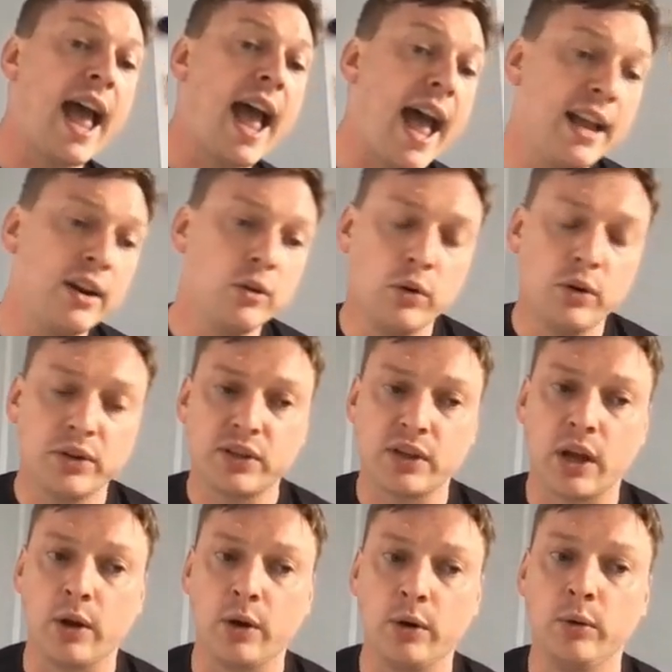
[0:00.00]
and
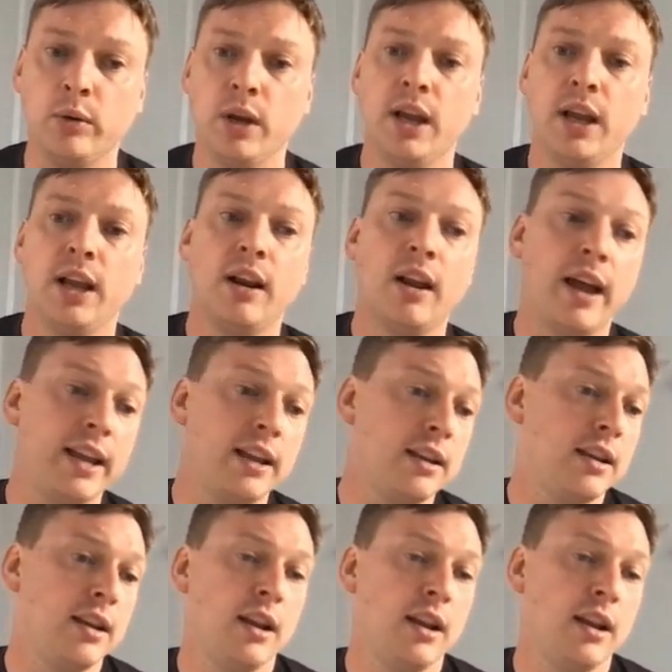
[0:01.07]
also like